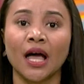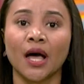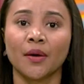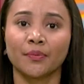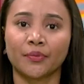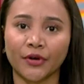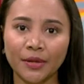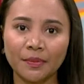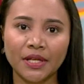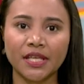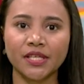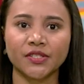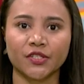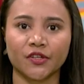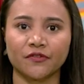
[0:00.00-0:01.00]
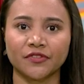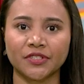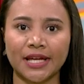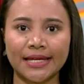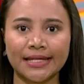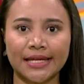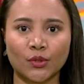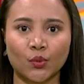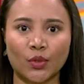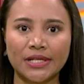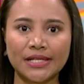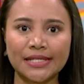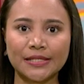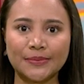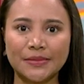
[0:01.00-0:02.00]
Prime Minister of Thailand
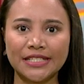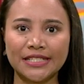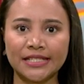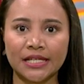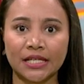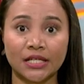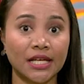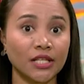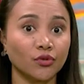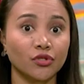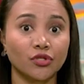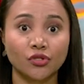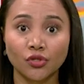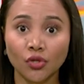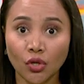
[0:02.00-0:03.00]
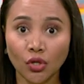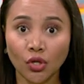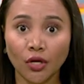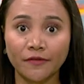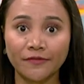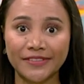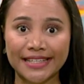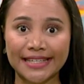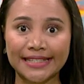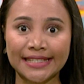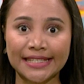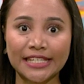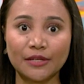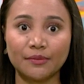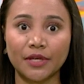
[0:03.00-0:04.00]
warns media not to stoke conflict
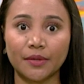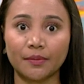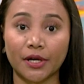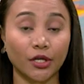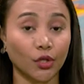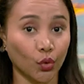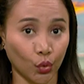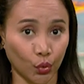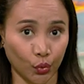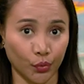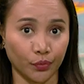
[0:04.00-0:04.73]
in Myanmar coup.